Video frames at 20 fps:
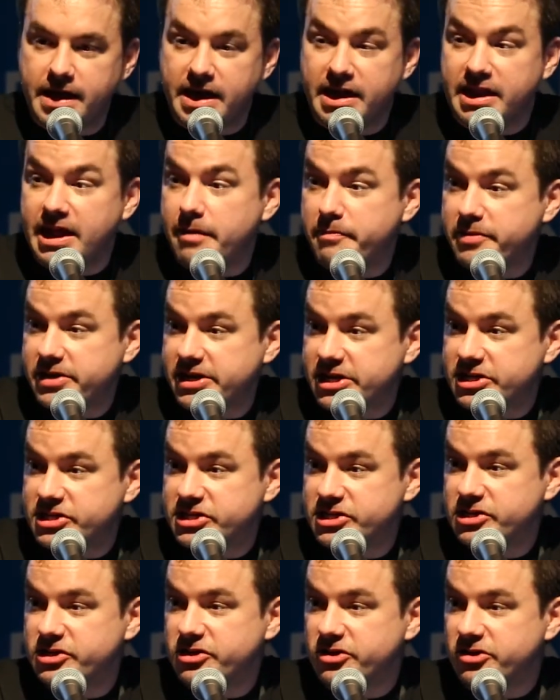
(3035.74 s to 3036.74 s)
An
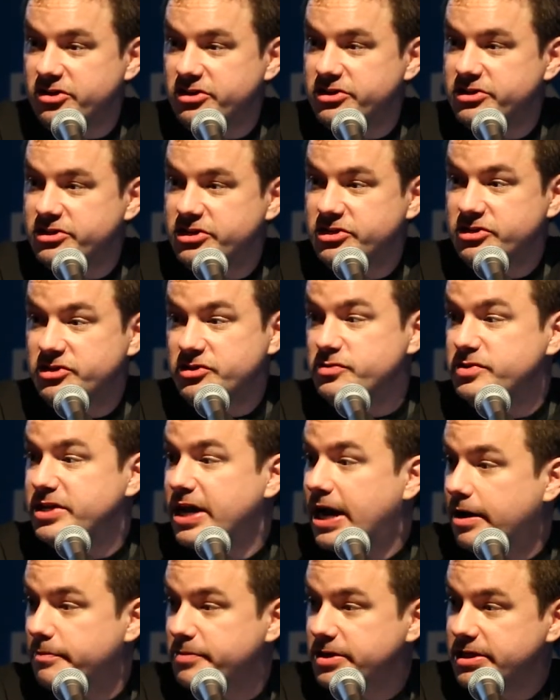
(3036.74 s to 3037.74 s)
application called KAZOO
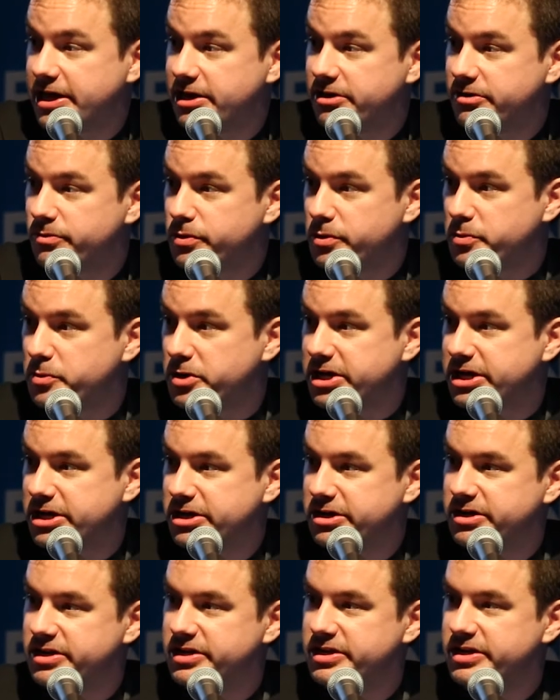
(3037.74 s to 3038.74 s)
Tabulator we're working
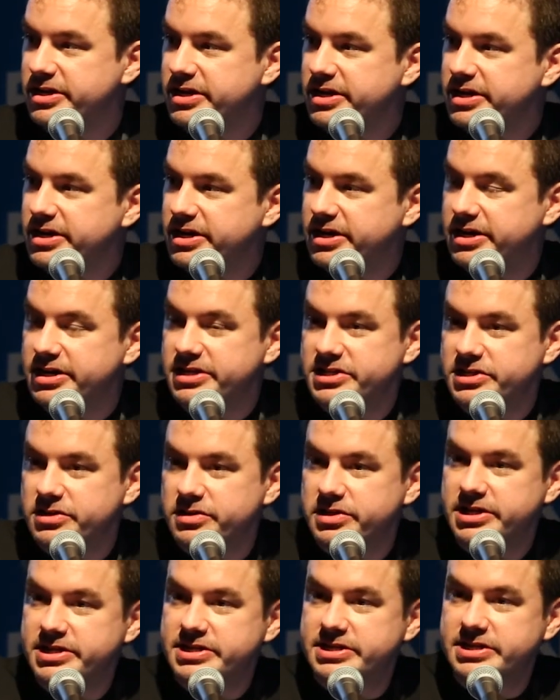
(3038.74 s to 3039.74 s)
on. So
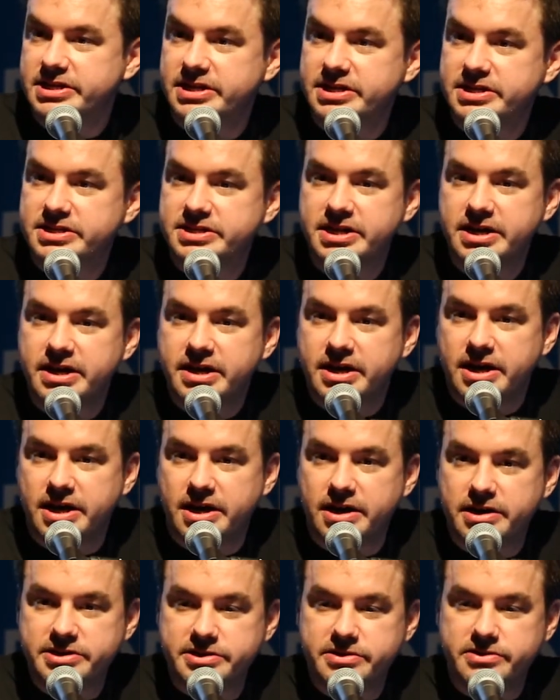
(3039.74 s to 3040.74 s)
this is
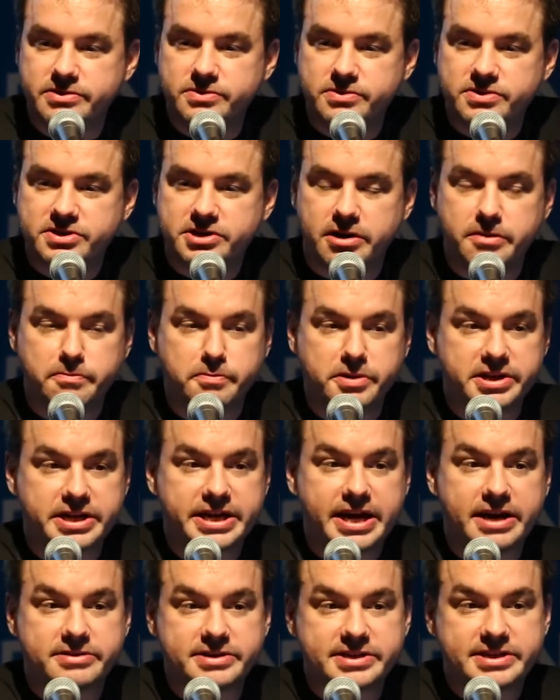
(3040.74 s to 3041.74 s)
to start
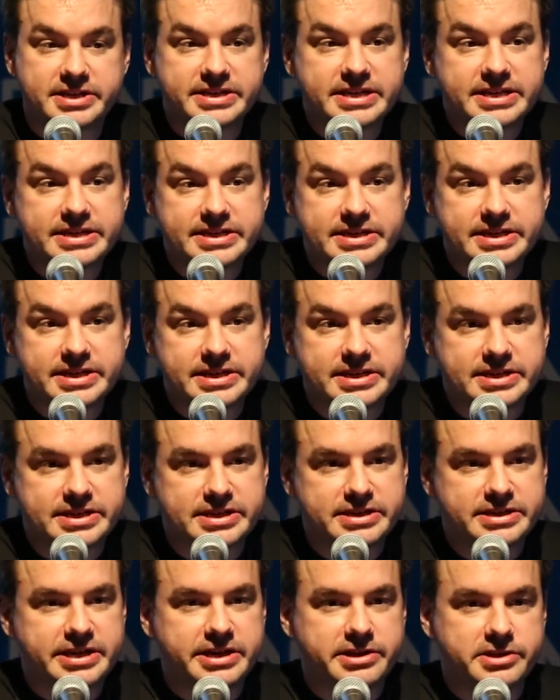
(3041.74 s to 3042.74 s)
building out statistics
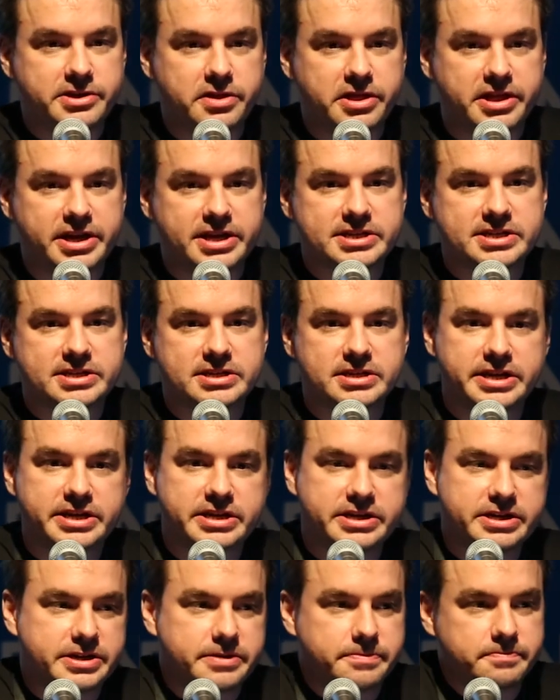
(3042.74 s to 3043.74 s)
and tell you things
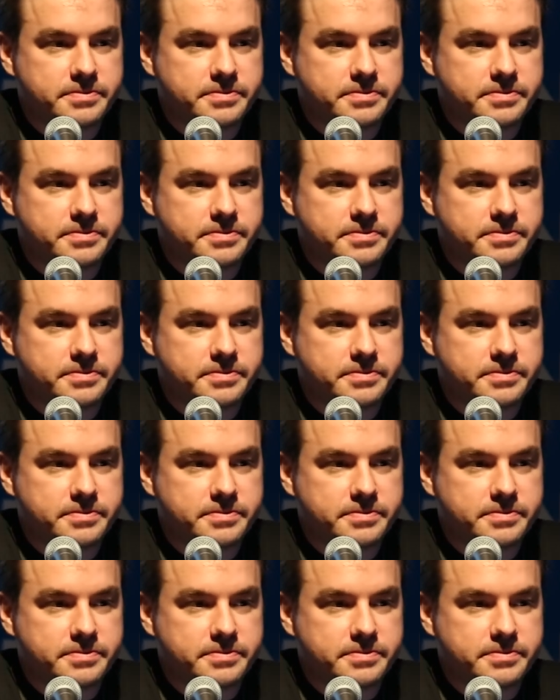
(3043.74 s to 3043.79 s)
like